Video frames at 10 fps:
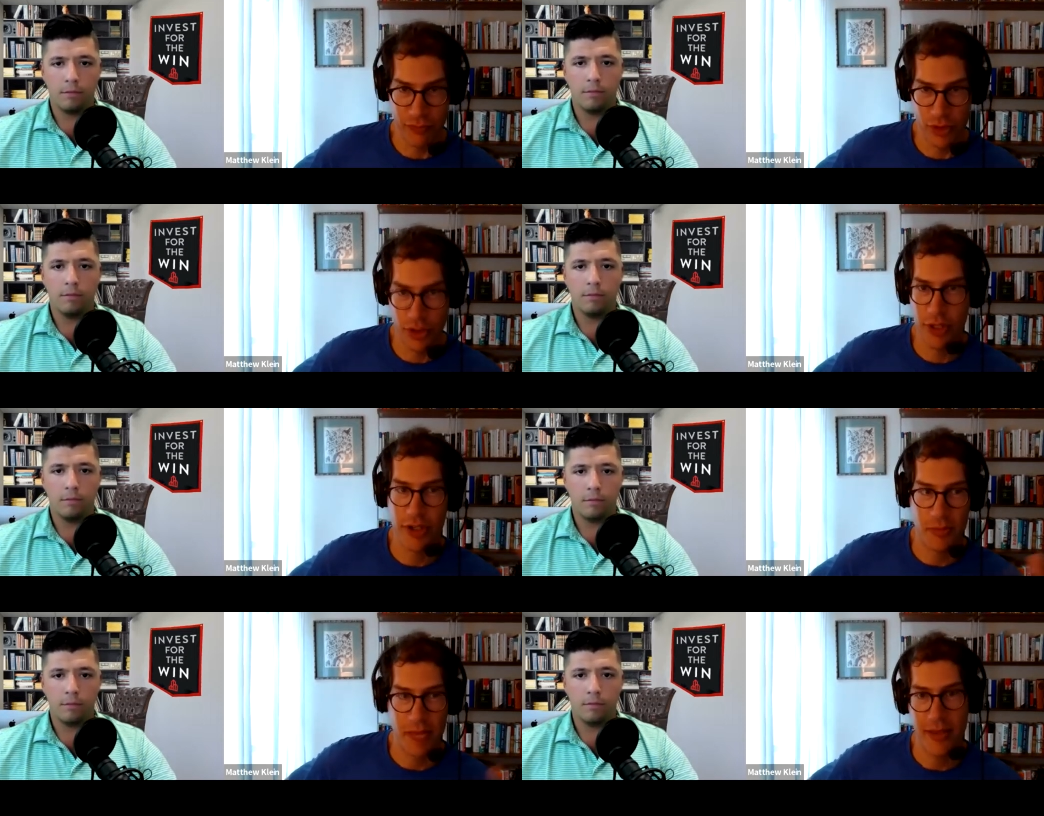
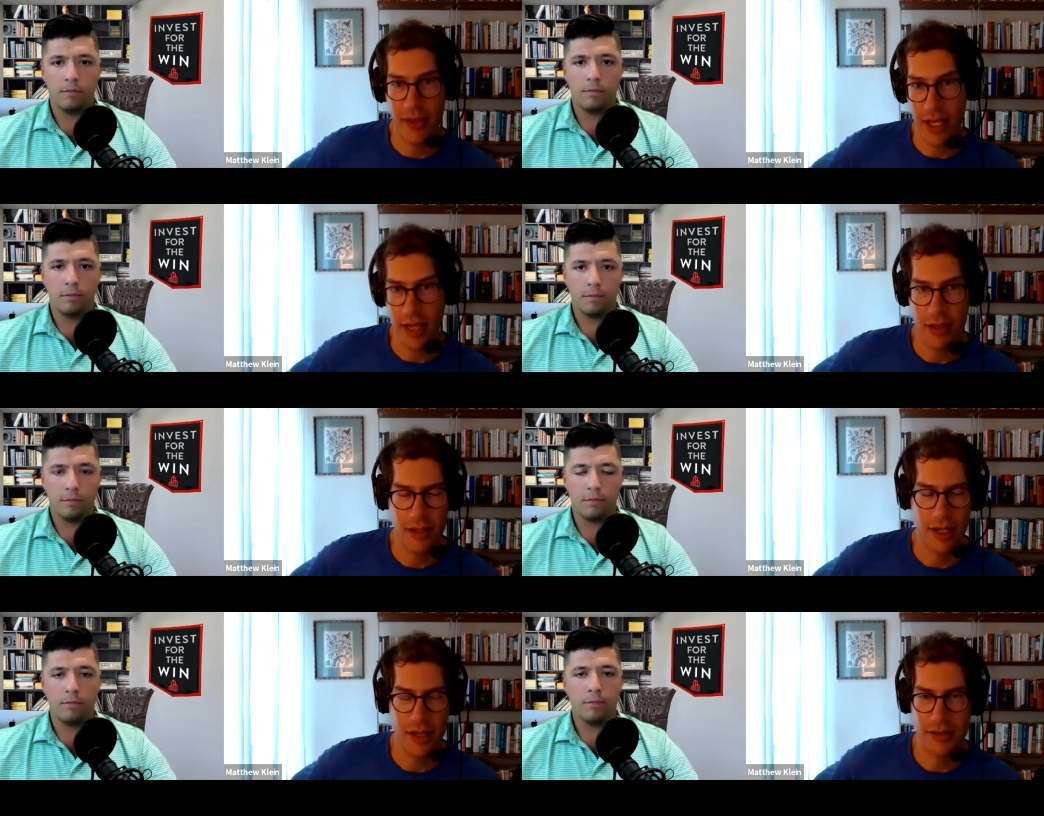Speaker 1: circuitous path to get in there,
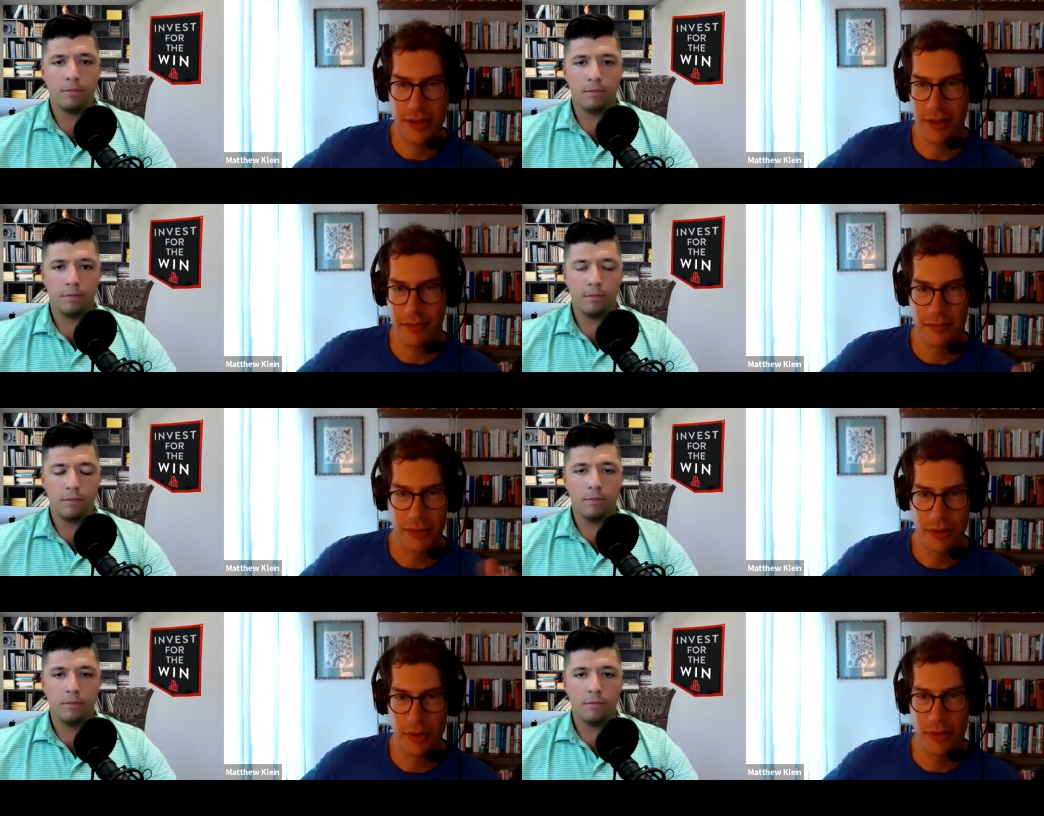and I took a
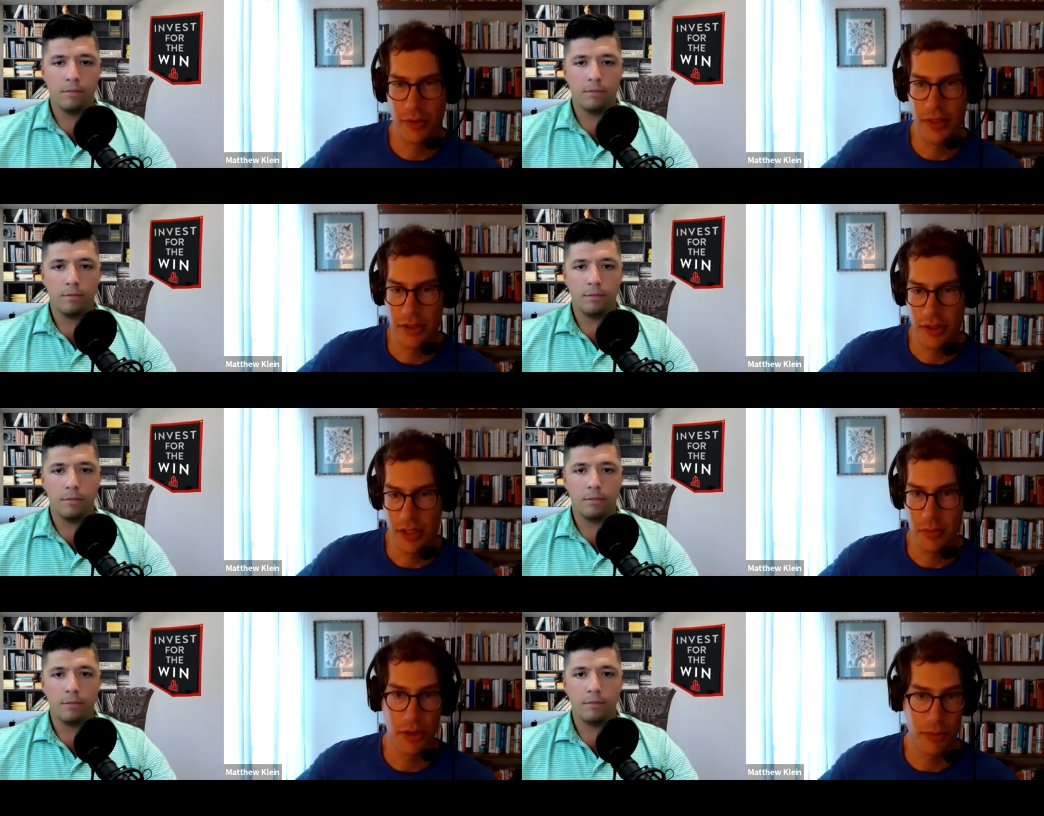few twists and
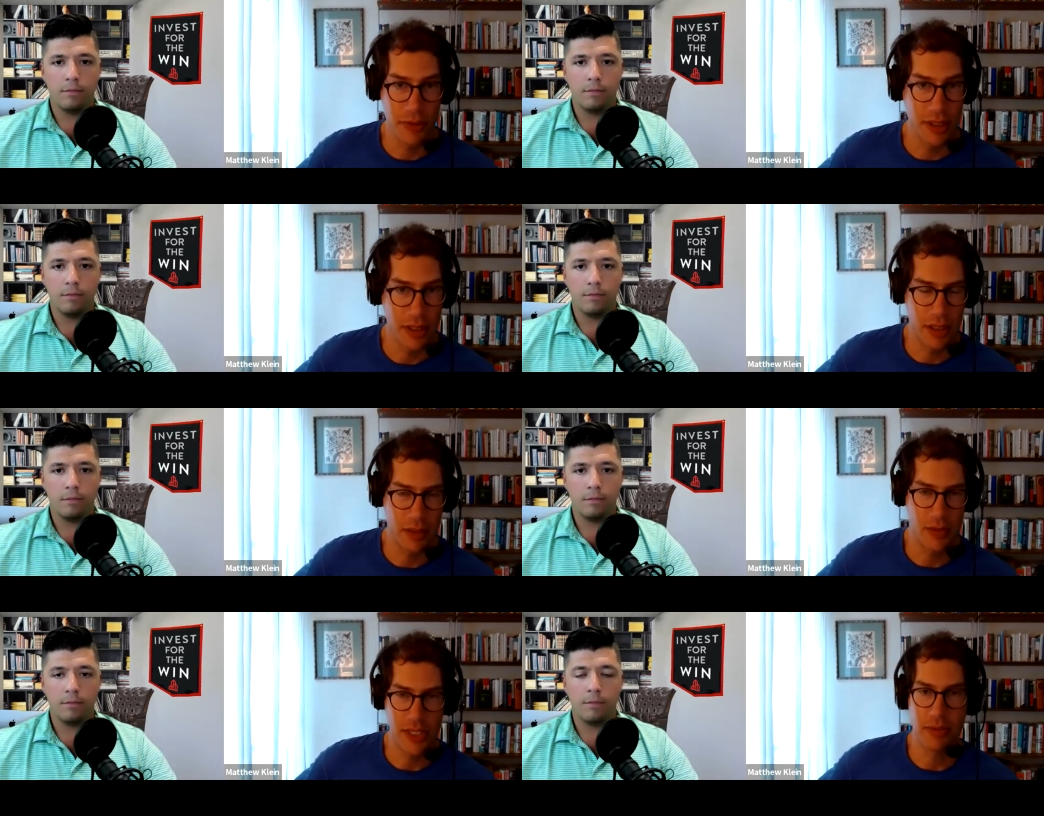turns, but ultimately uh,
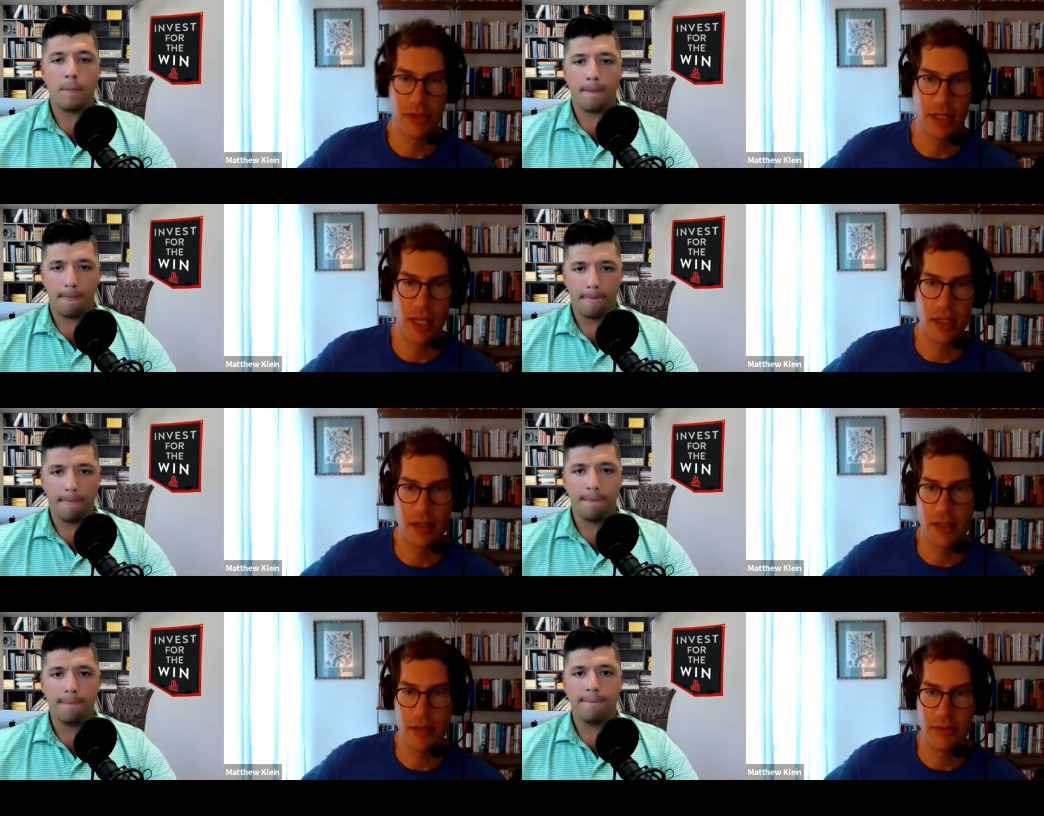was able to get
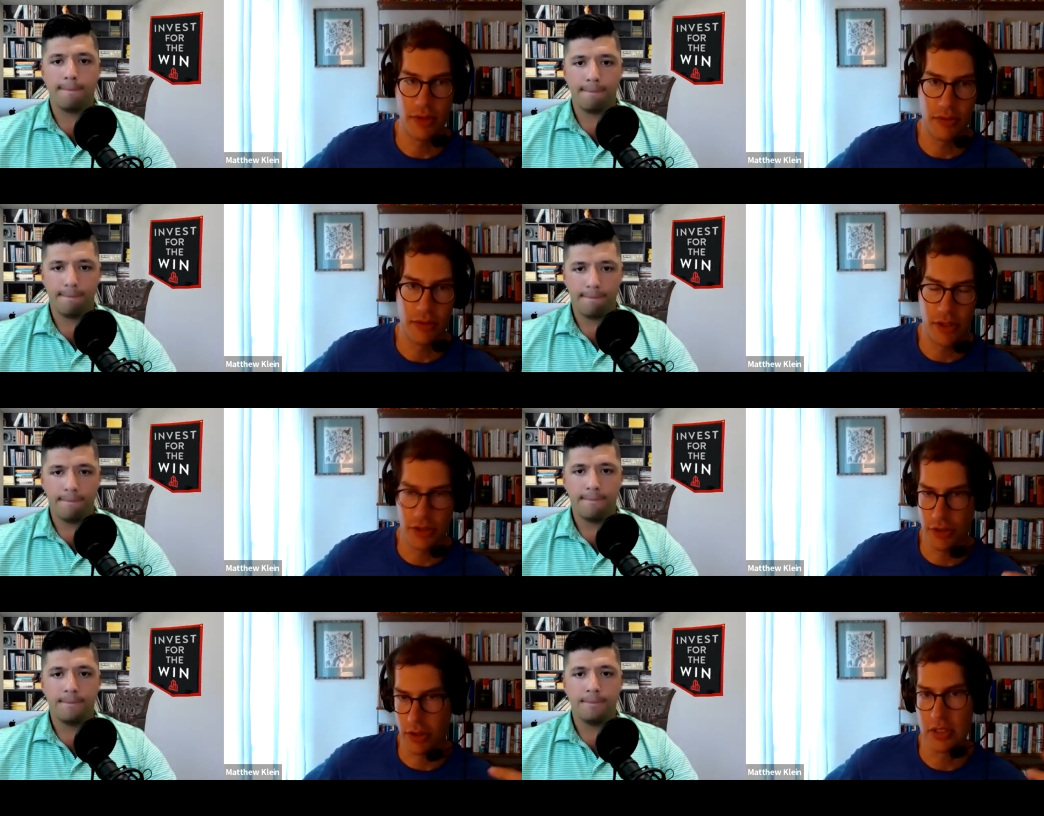into you know financial
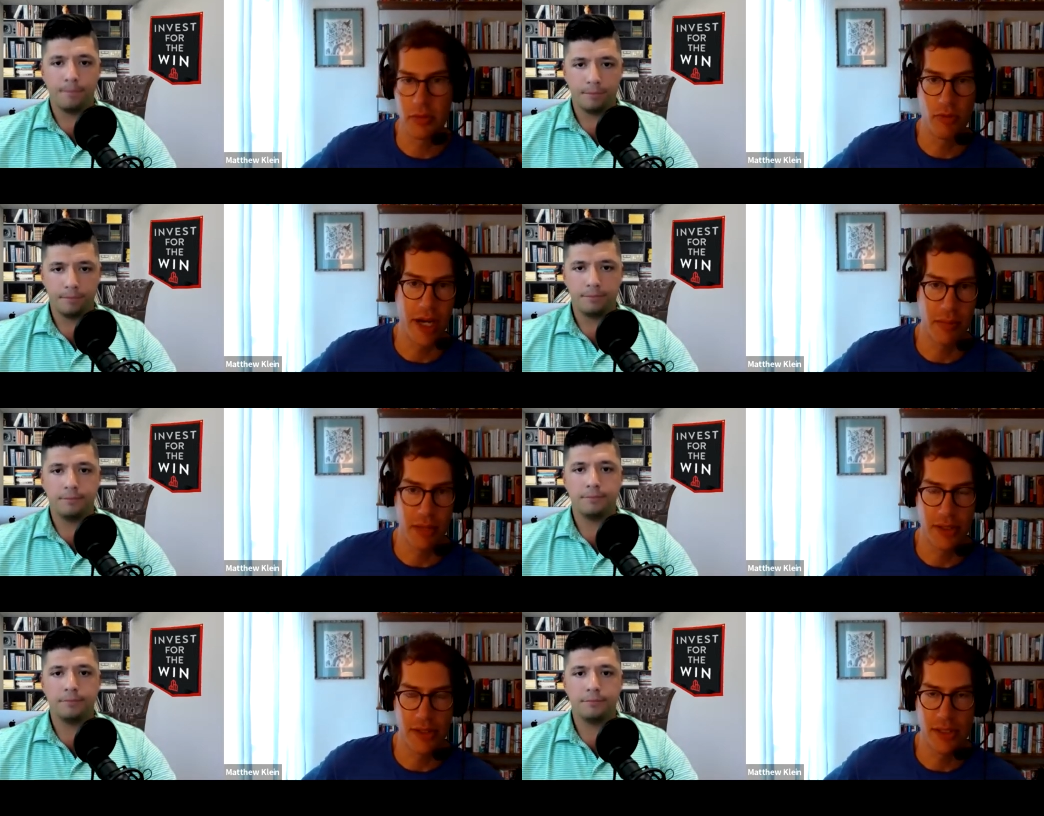journalism and writing
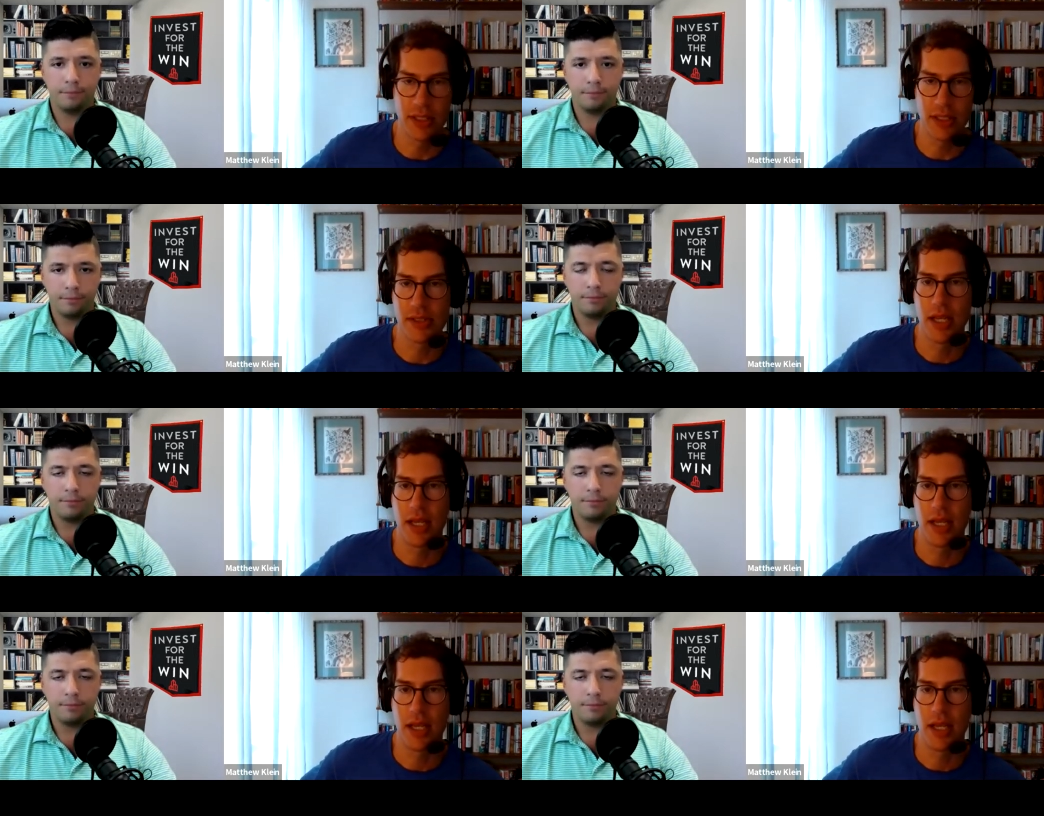about these things,